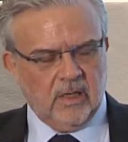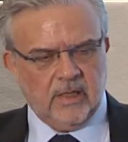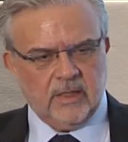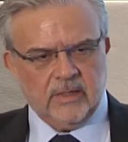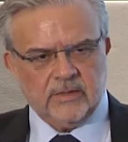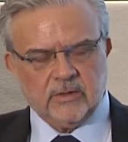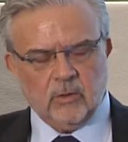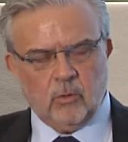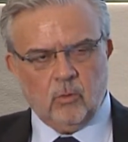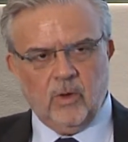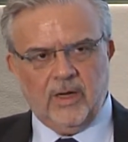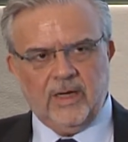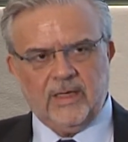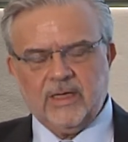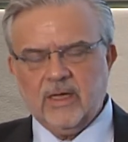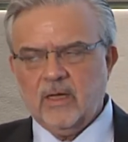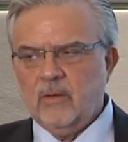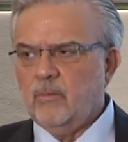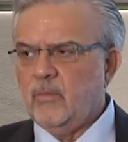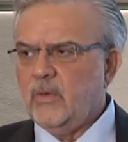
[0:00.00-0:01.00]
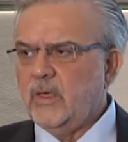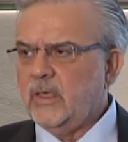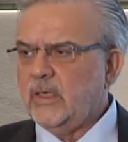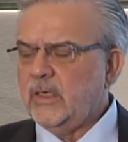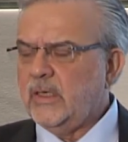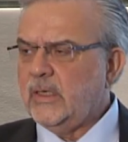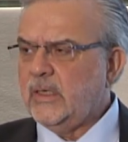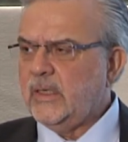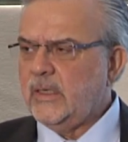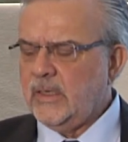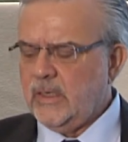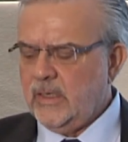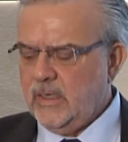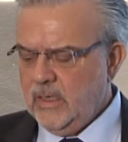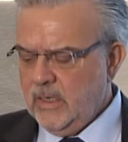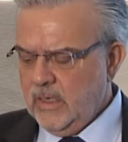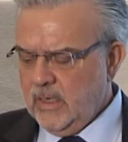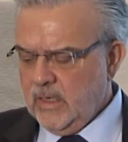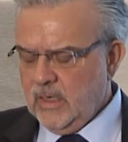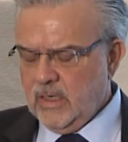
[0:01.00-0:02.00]
is a welcome uh,
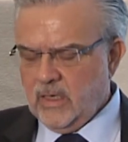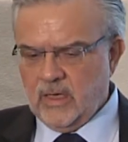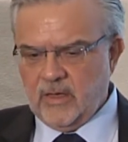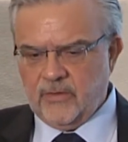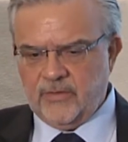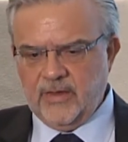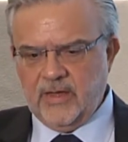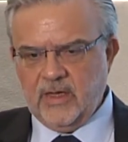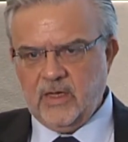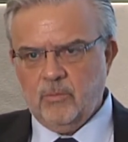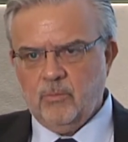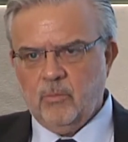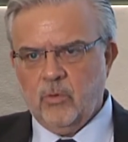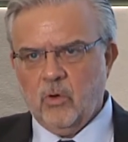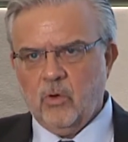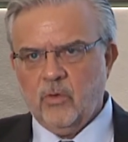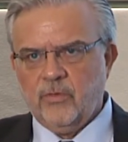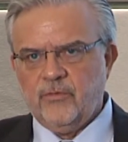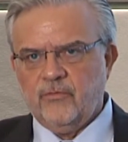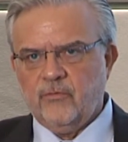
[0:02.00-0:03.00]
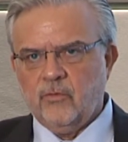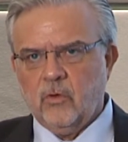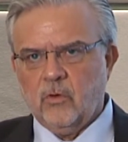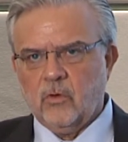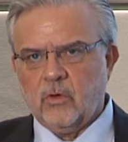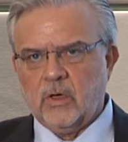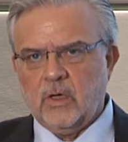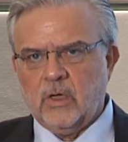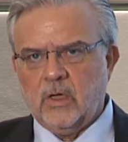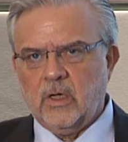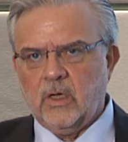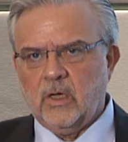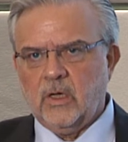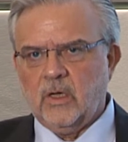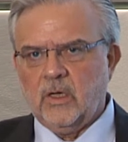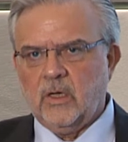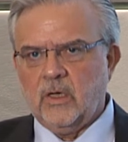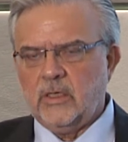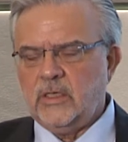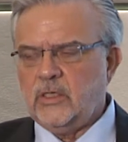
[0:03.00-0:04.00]
uh, thing both for
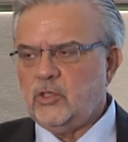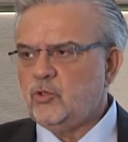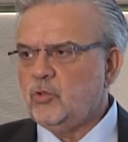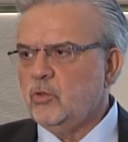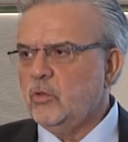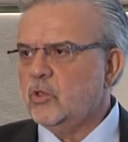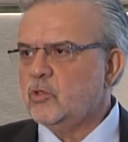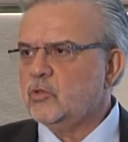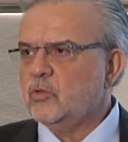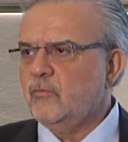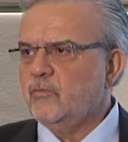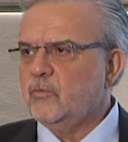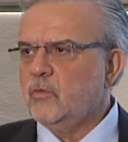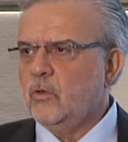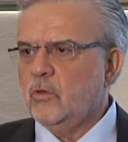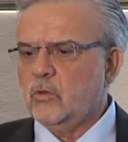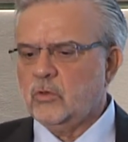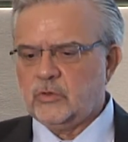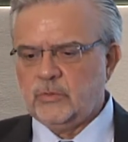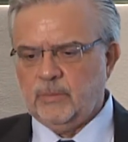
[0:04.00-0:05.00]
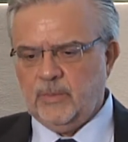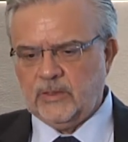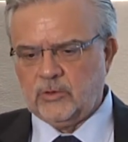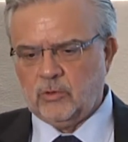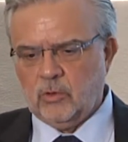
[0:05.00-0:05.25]
issuers, of course, but